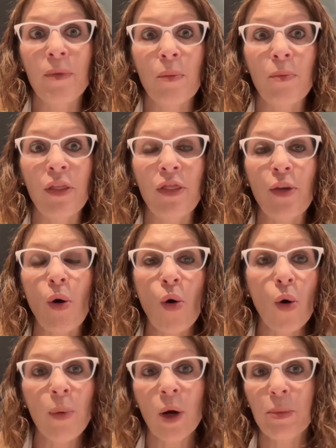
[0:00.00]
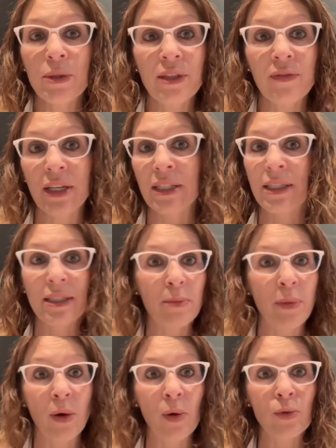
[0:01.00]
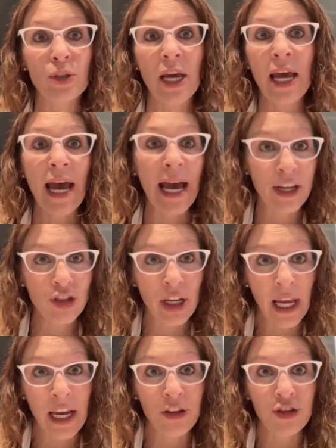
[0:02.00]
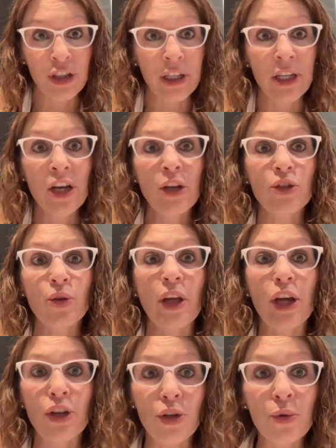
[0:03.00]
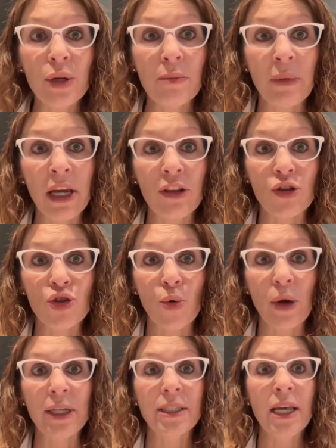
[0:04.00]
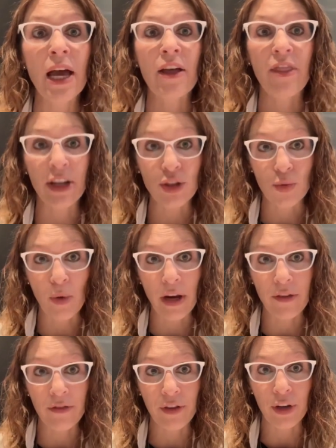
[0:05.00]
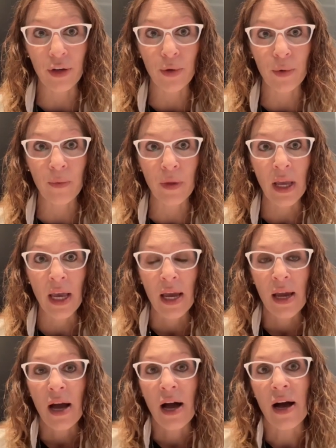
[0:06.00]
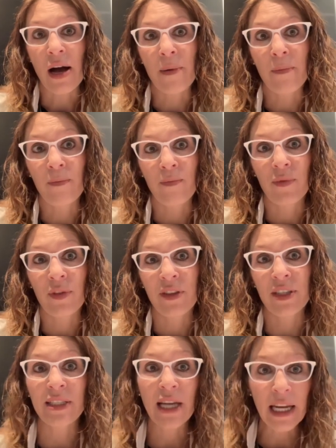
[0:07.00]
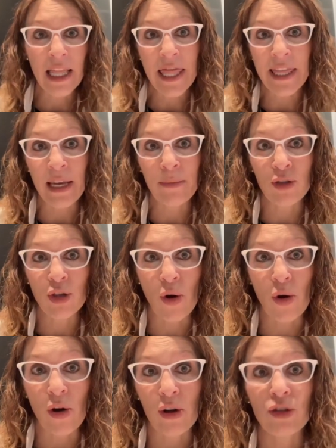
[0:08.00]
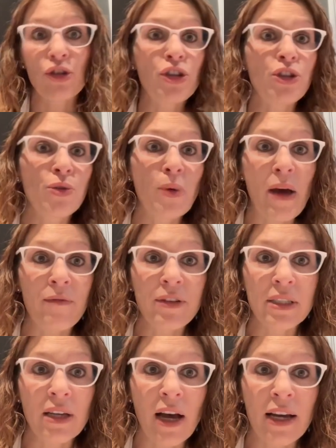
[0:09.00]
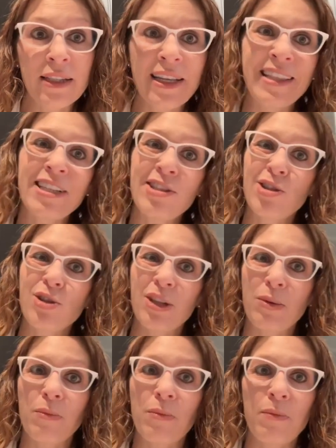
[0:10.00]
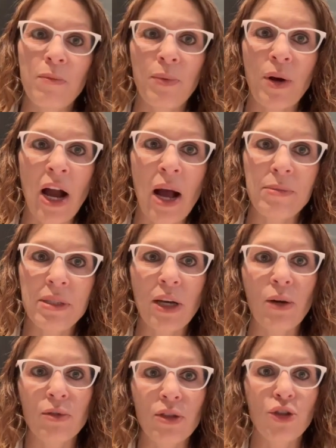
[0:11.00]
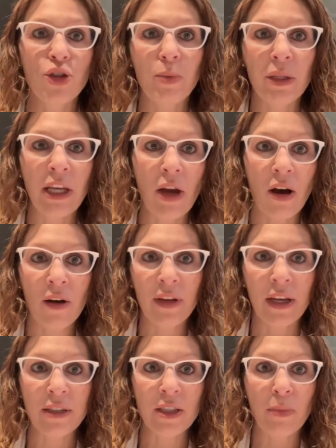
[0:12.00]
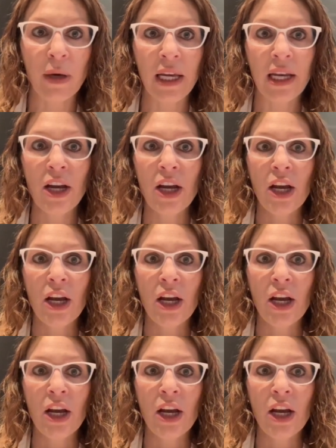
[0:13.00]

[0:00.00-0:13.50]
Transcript: But the whole purpose of this is about education so that you can make the choice that's right for you. The second theme to emphasize, and this is going to perhaps sound stupidly obvious, but